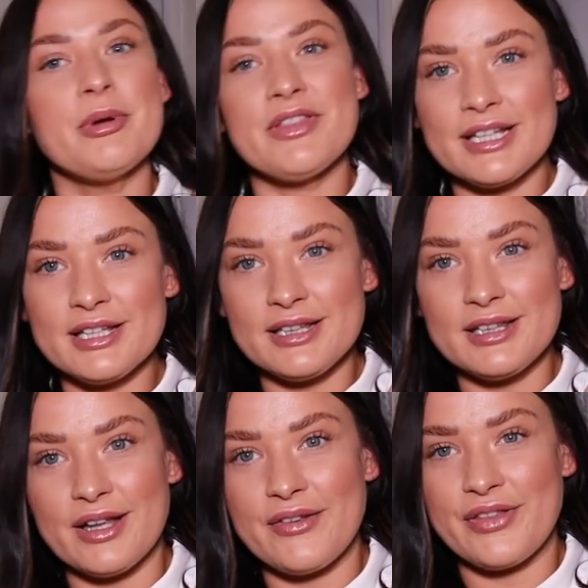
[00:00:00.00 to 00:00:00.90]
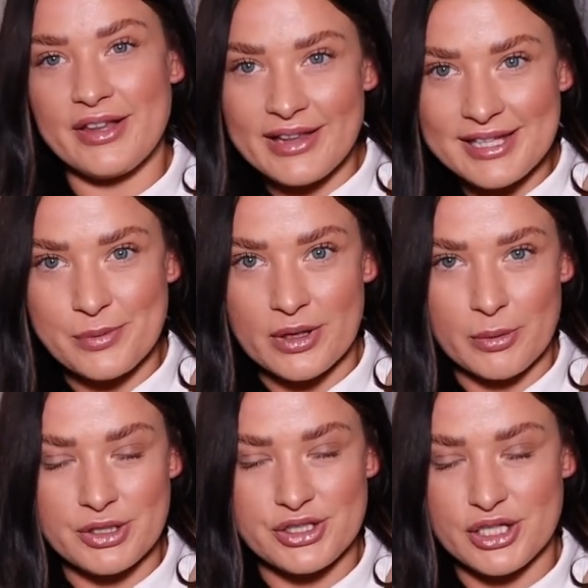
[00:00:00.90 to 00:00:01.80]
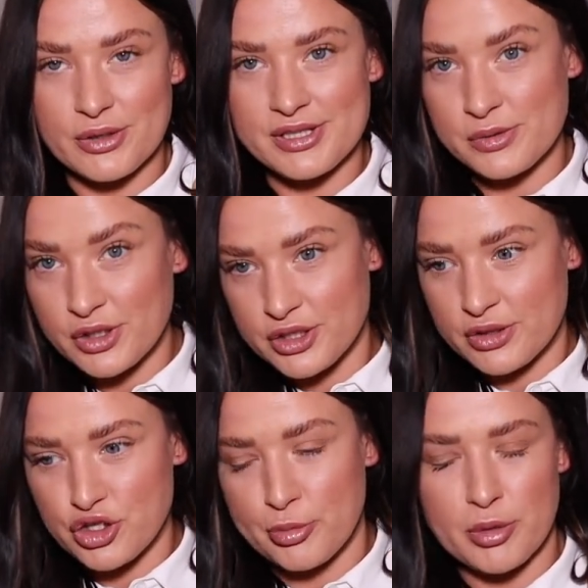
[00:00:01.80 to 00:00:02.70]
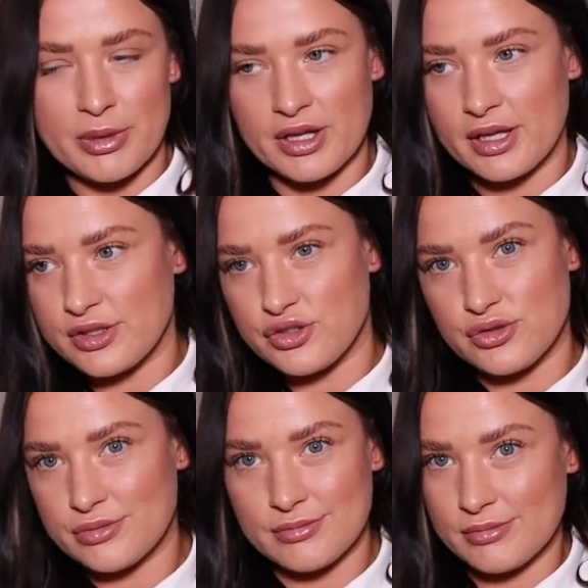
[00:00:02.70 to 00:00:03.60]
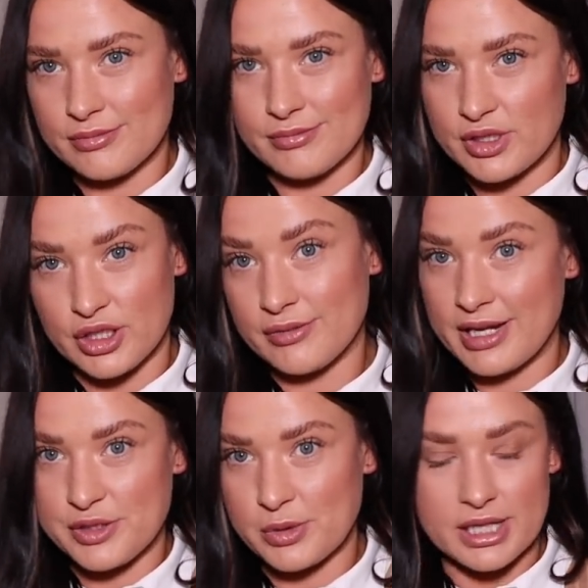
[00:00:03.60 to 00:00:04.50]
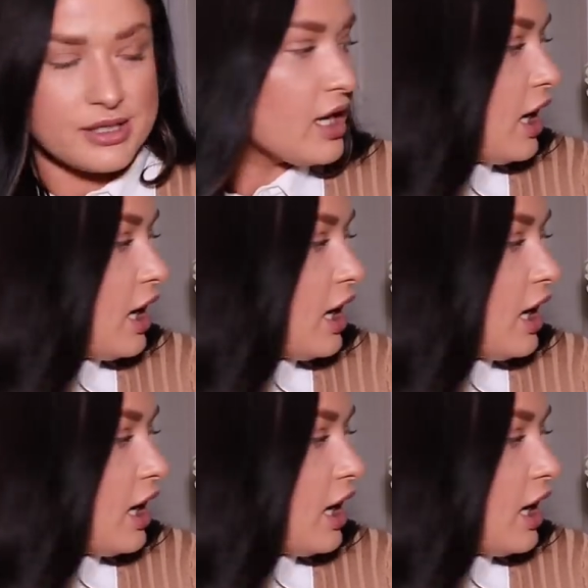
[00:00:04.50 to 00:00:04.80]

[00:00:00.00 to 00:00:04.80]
But the little, the last one I wanted to do, because I was going to do the Jo Malone, but I think it's just, it is what it is.